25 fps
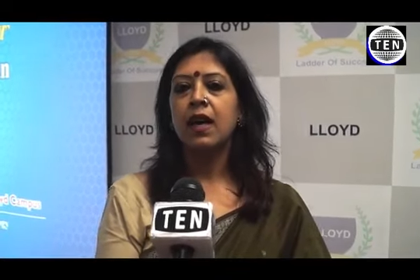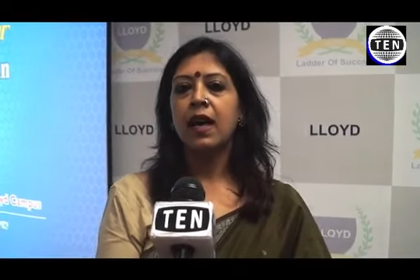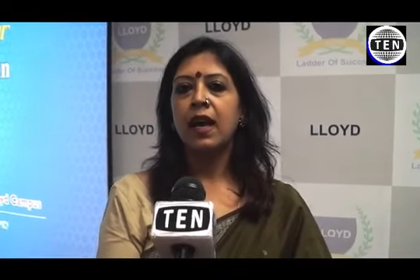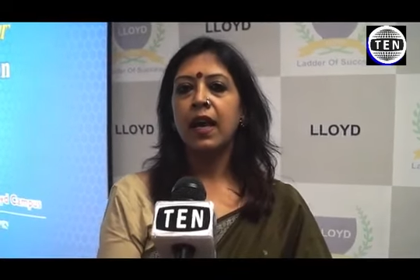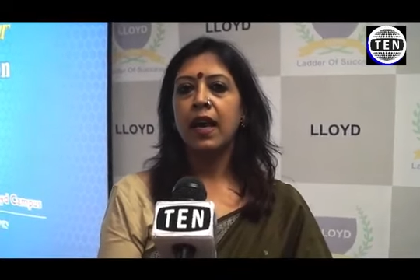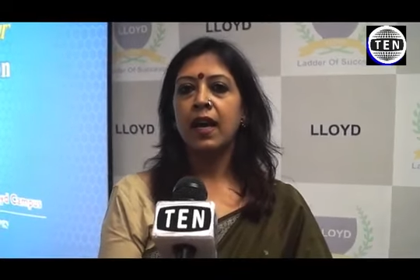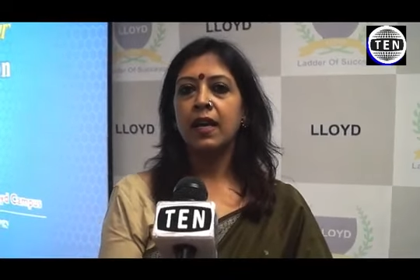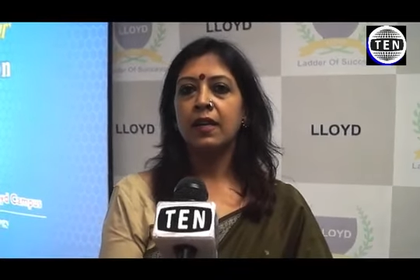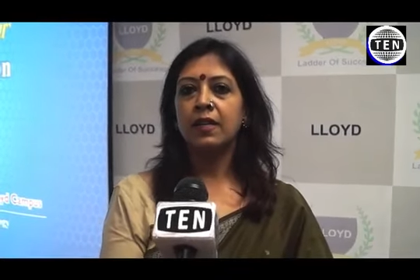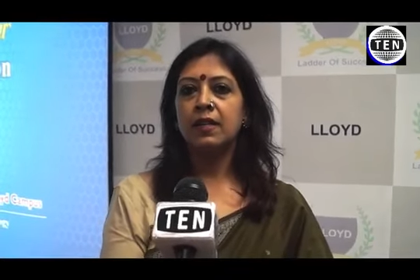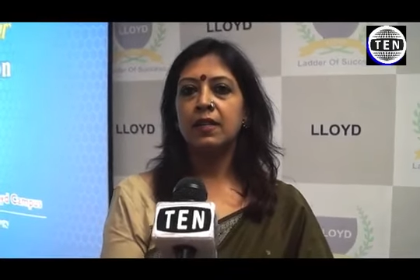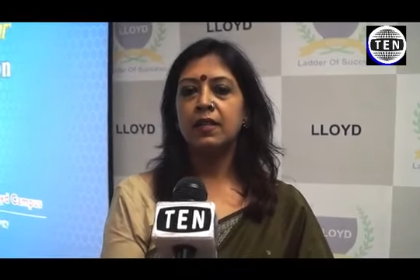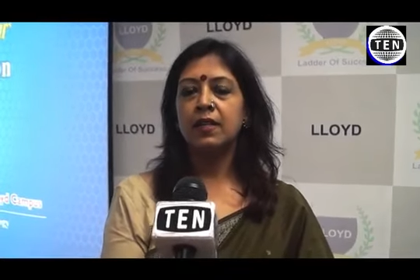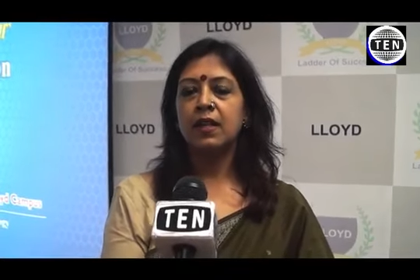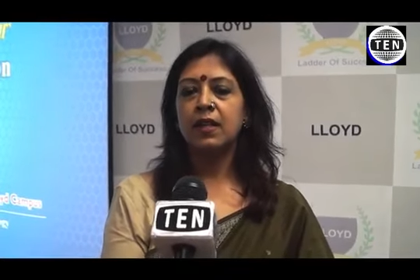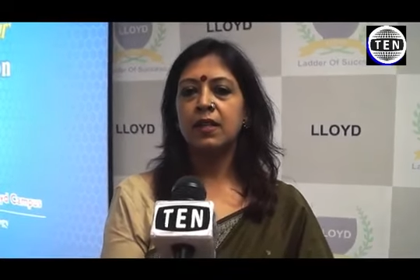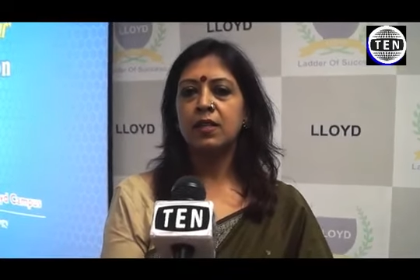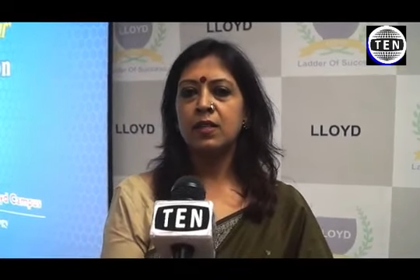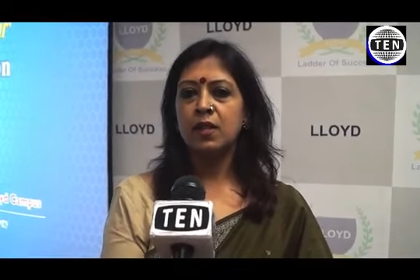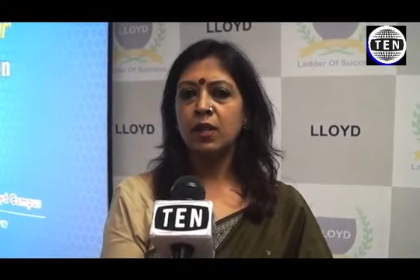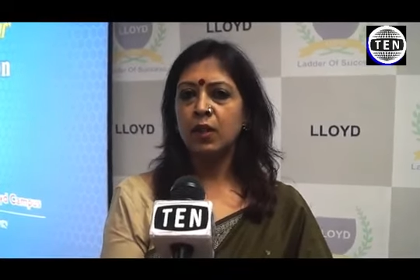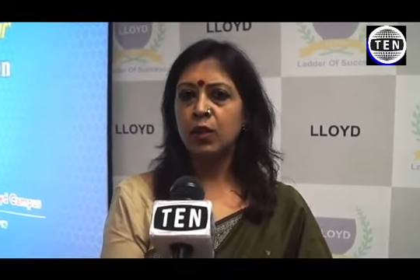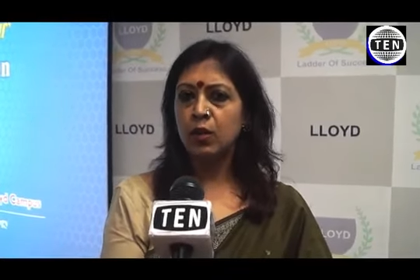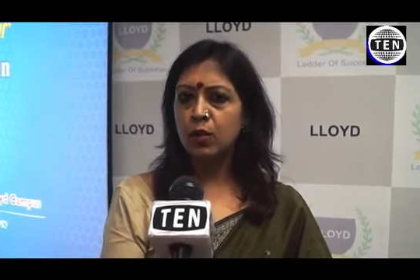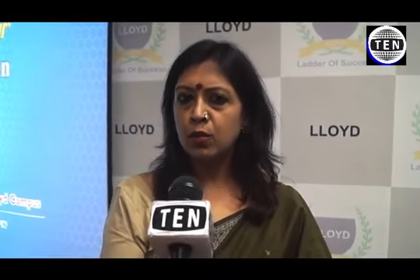and there
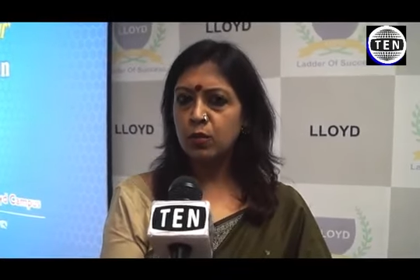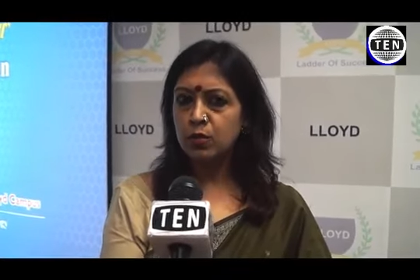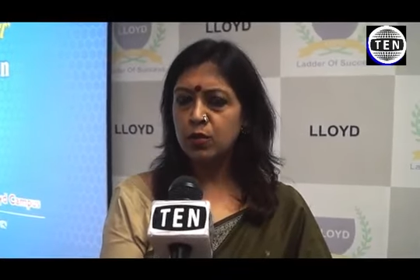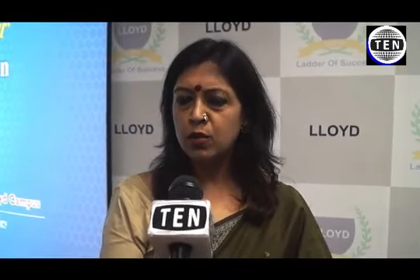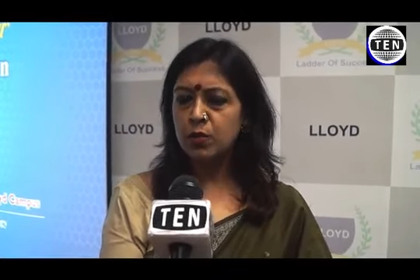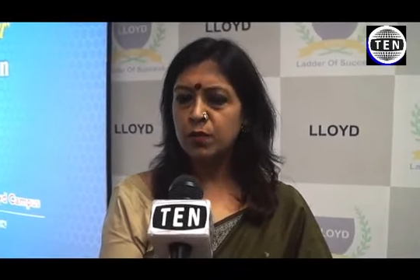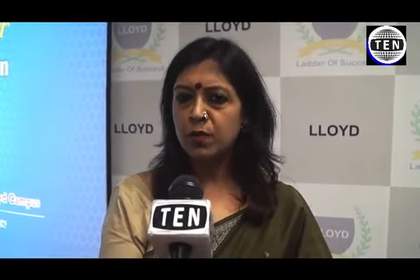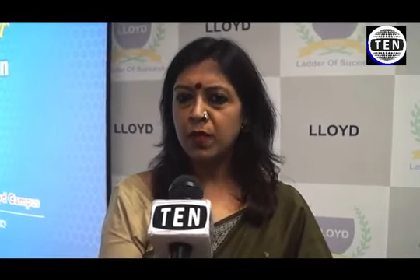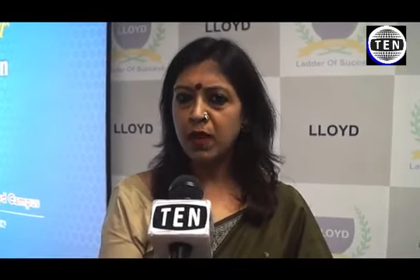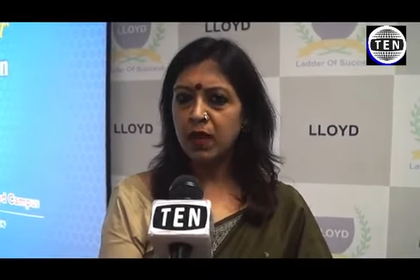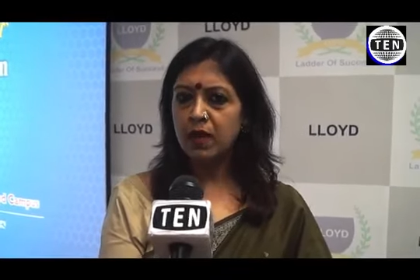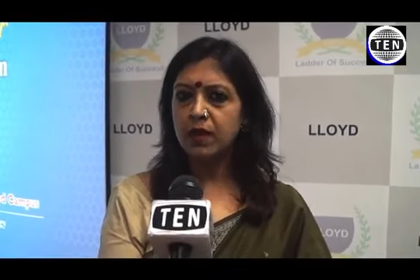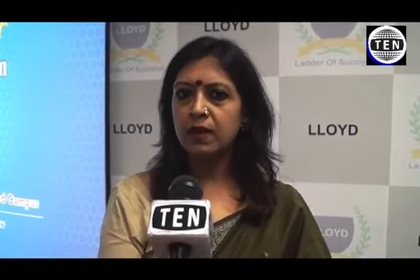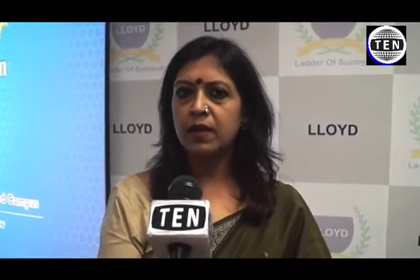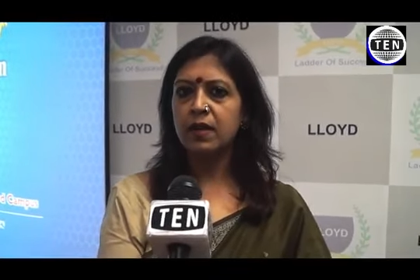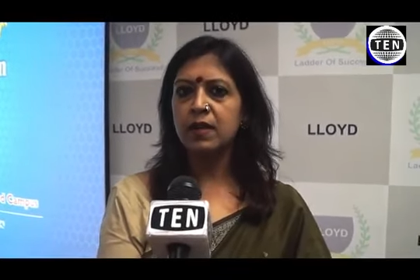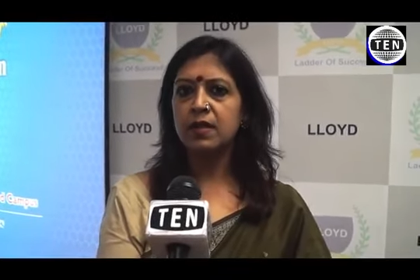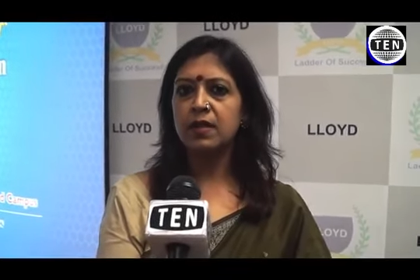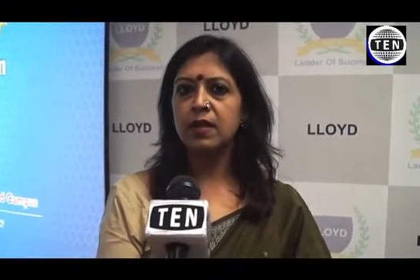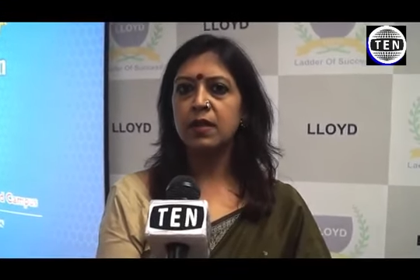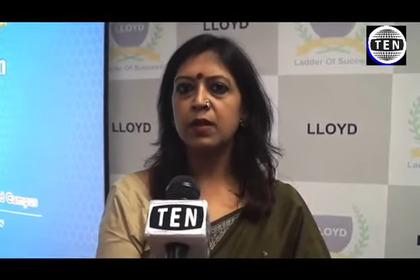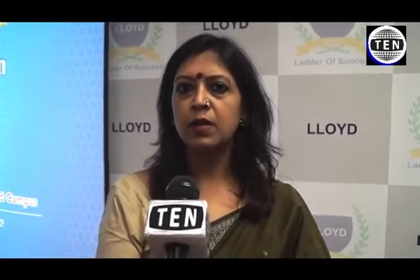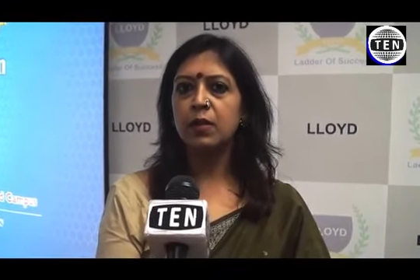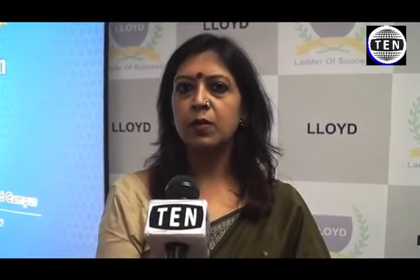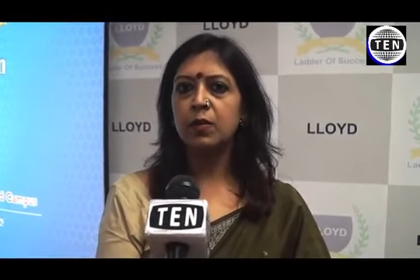is a huge
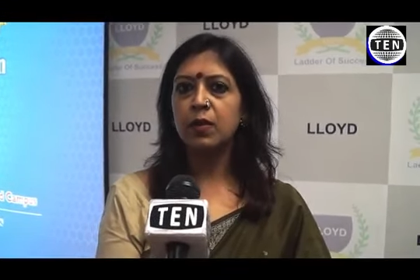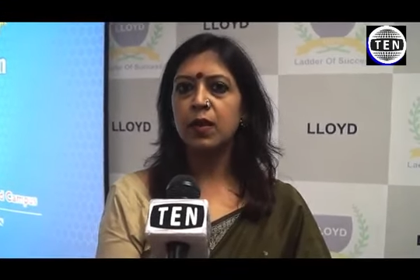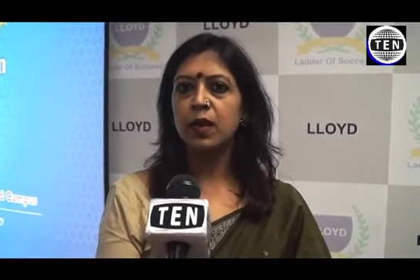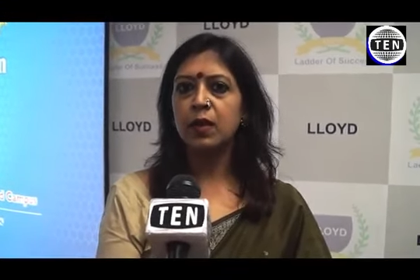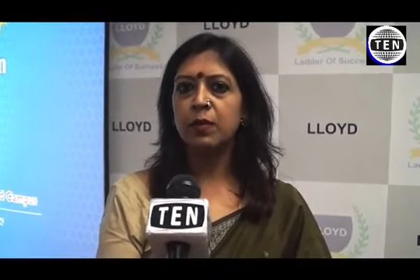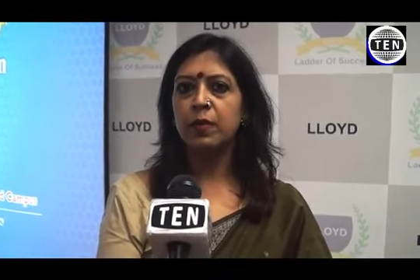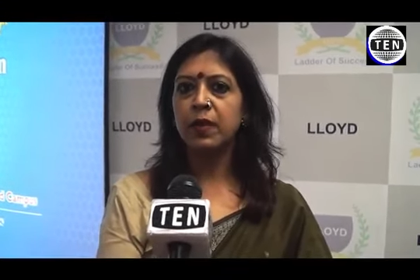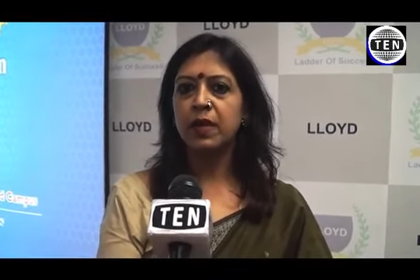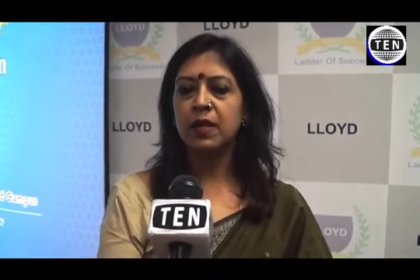market in the world